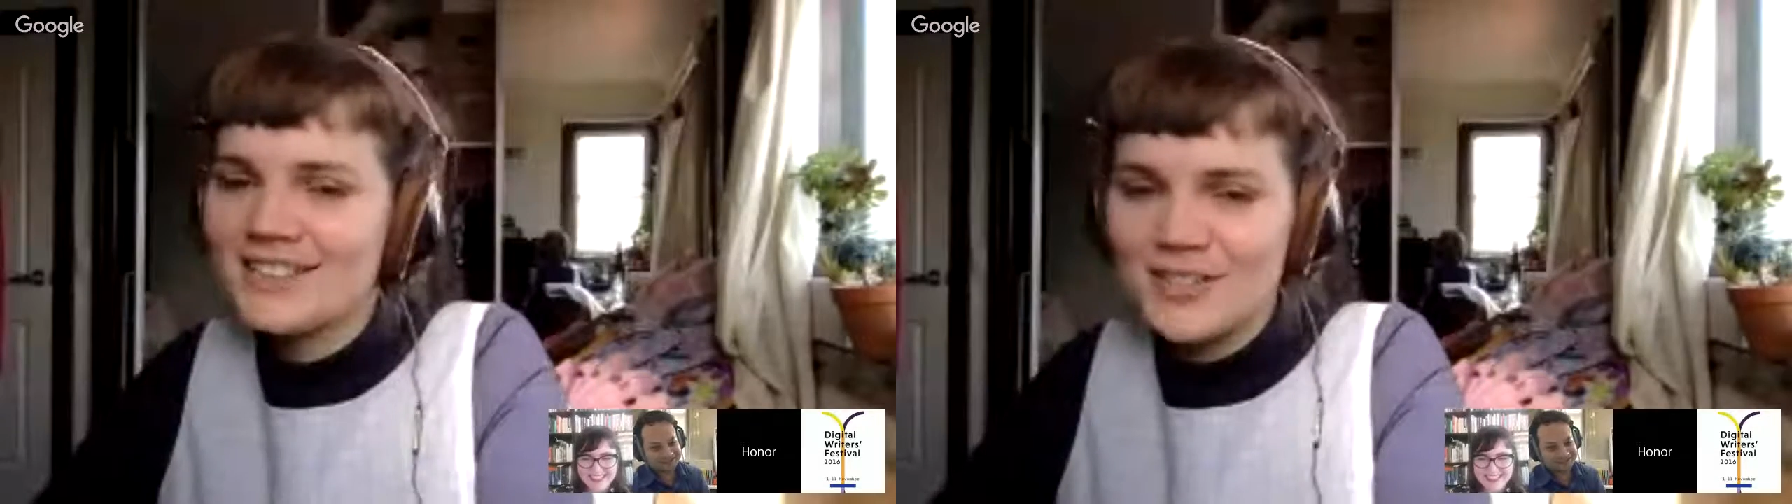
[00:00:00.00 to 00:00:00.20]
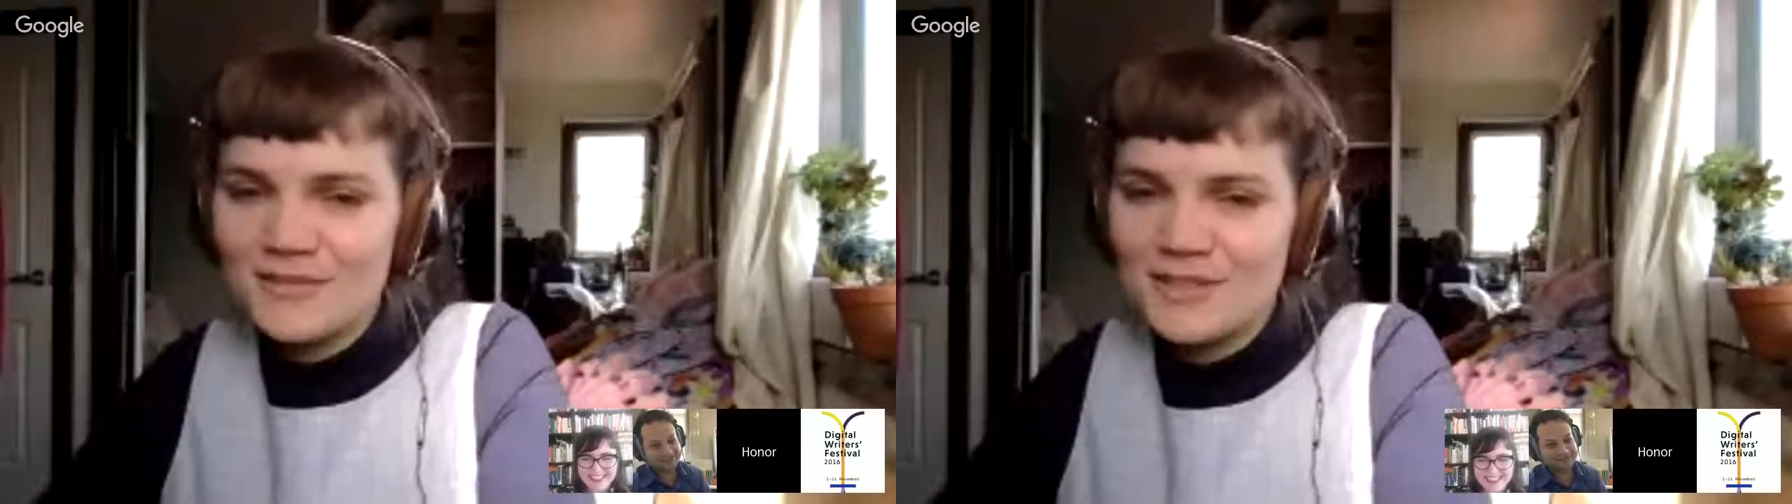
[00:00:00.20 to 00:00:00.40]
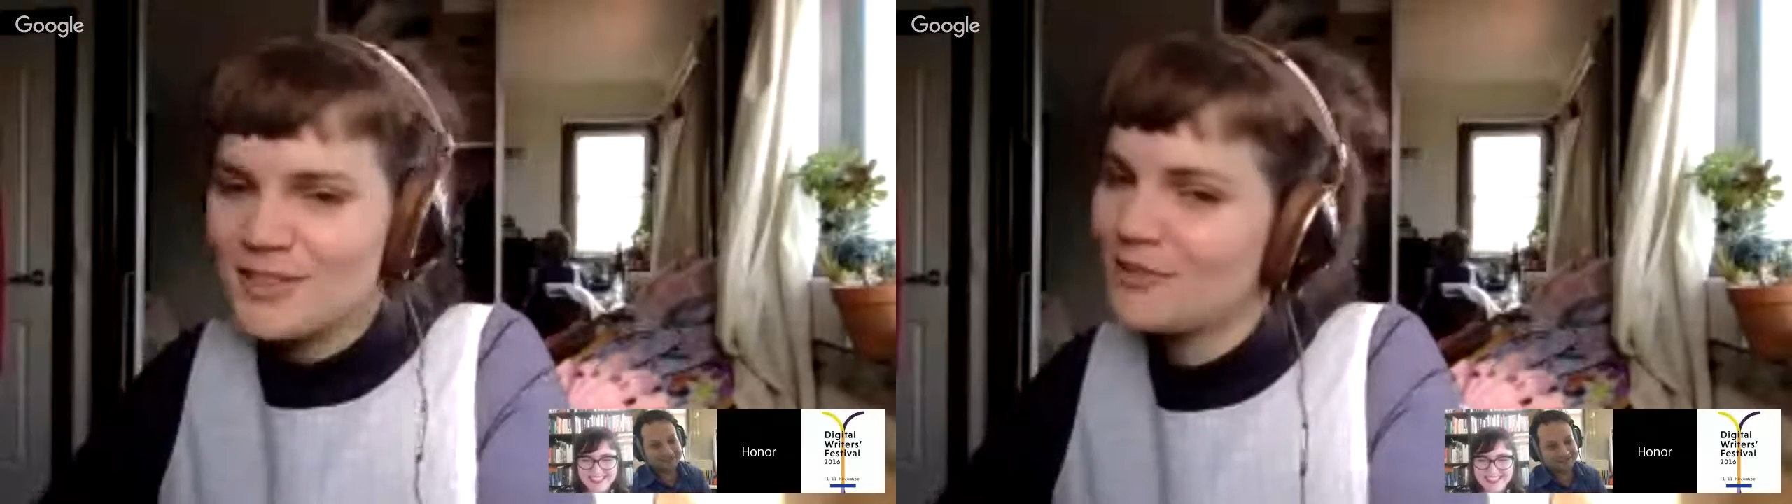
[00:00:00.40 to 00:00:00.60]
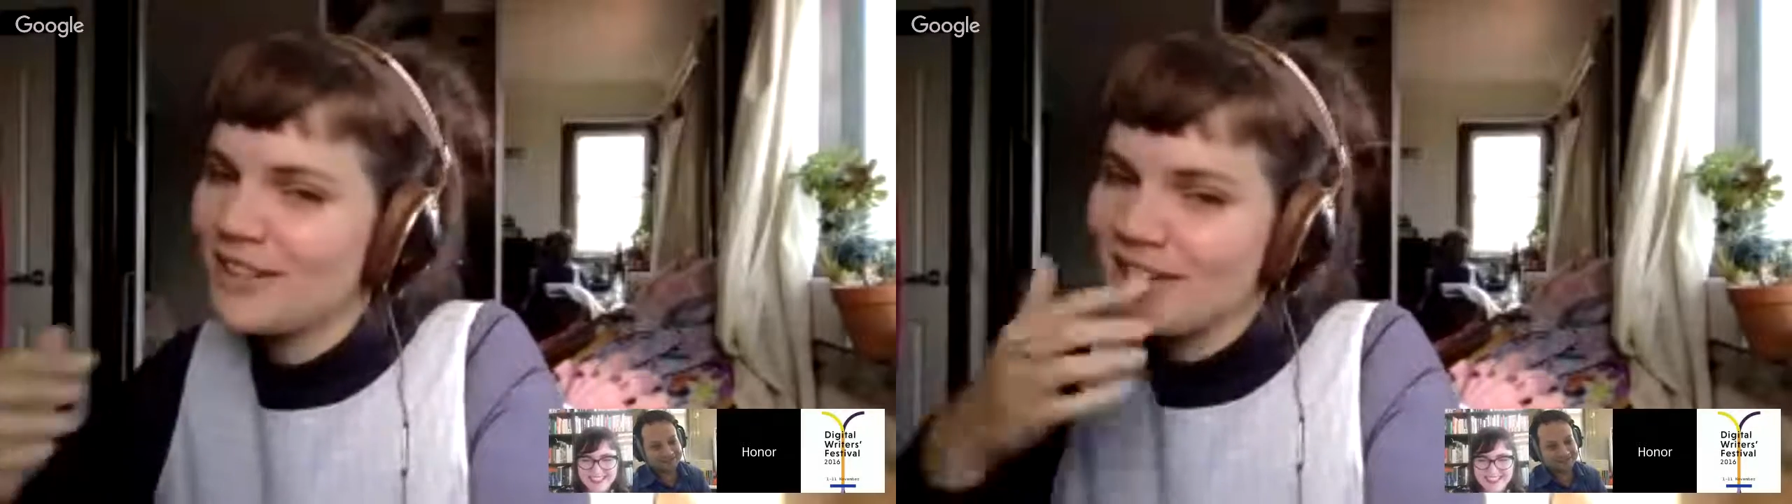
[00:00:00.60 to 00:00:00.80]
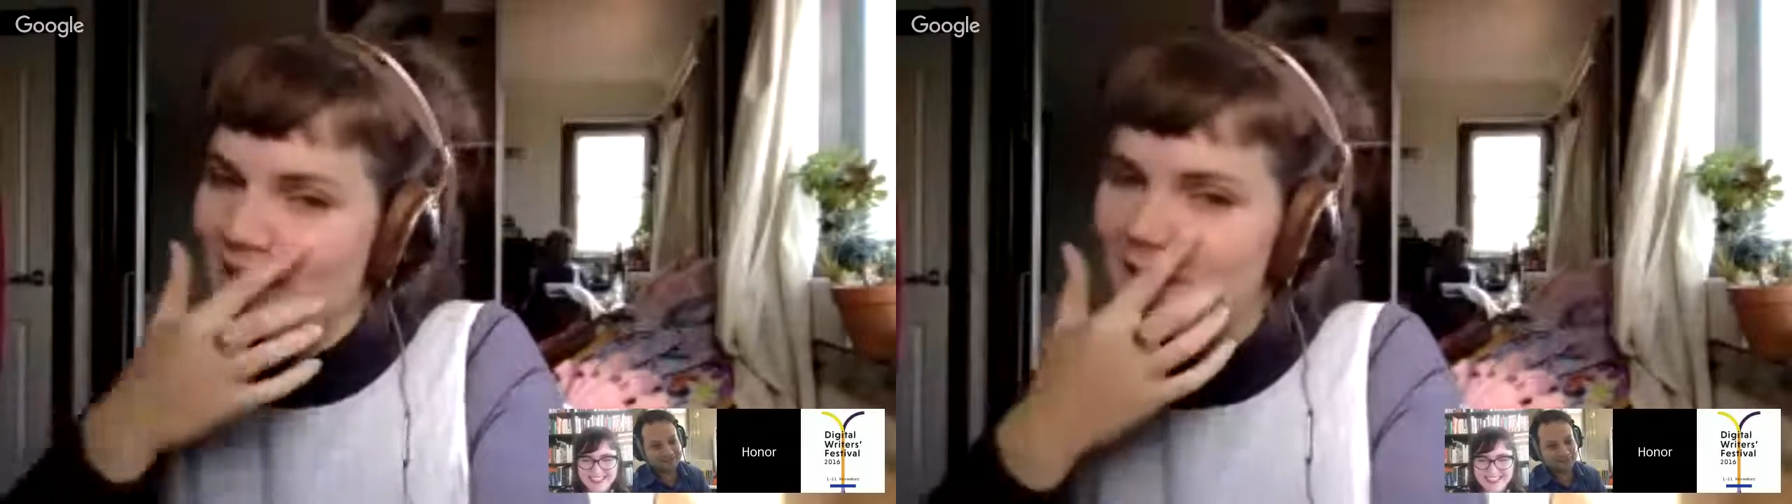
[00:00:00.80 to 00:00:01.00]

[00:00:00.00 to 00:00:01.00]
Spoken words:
Sophie, do you want to go?